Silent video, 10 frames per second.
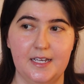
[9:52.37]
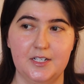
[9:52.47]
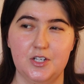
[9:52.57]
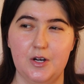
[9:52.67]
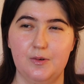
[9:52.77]
they
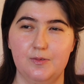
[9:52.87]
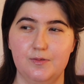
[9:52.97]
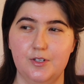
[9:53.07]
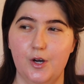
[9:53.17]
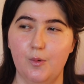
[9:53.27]
don't
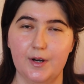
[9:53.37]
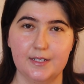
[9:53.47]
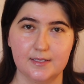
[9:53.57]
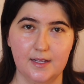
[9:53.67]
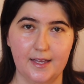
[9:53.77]
know what
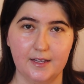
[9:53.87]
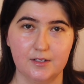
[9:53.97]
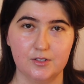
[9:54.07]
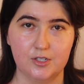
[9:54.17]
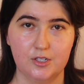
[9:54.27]
it's like
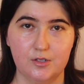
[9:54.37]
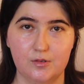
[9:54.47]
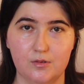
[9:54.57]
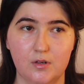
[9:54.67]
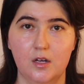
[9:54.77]

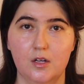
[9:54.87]
to